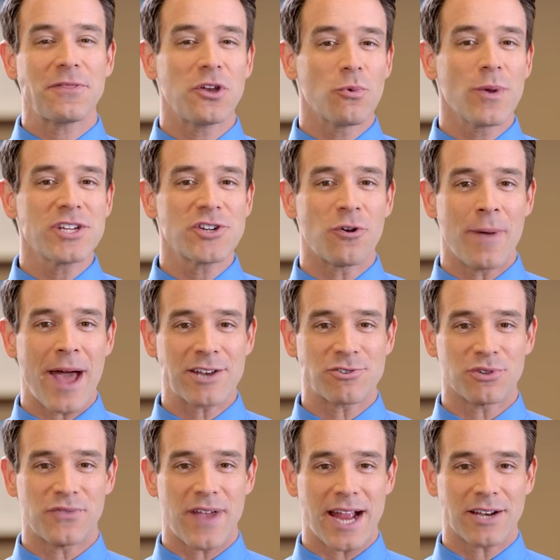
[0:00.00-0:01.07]
At the Original
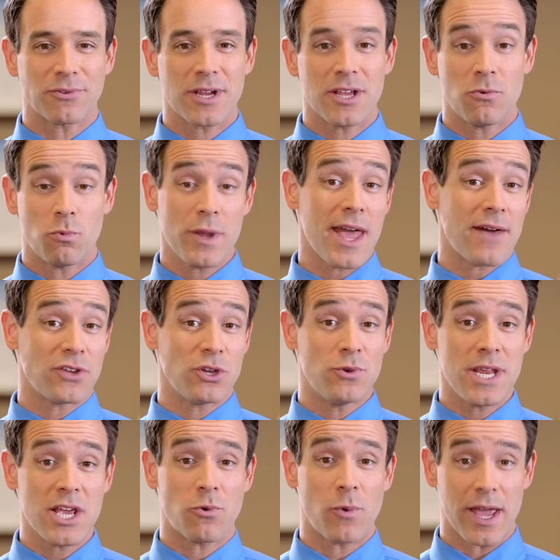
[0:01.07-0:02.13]
Mattress Factory, we have a
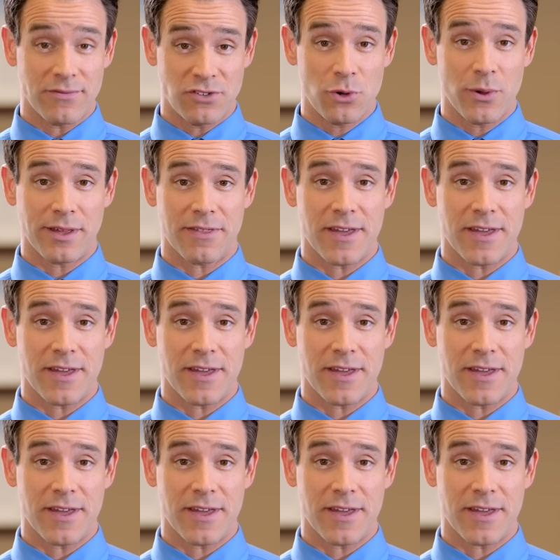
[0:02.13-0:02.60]
unique way of doing